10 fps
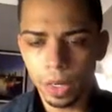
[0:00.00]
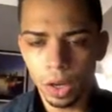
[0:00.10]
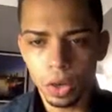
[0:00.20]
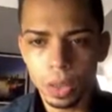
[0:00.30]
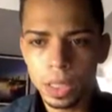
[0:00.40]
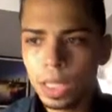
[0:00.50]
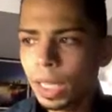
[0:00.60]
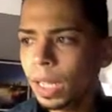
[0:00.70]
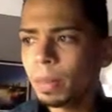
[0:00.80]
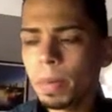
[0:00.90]
low.
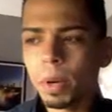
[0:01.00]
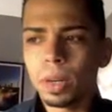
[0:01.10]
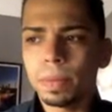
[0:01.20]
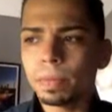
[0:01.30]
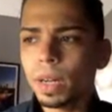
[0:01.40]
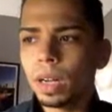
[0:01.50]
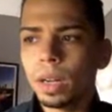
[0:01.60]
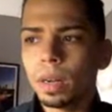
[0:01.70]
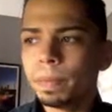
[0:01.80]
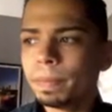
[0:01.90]
Remember, a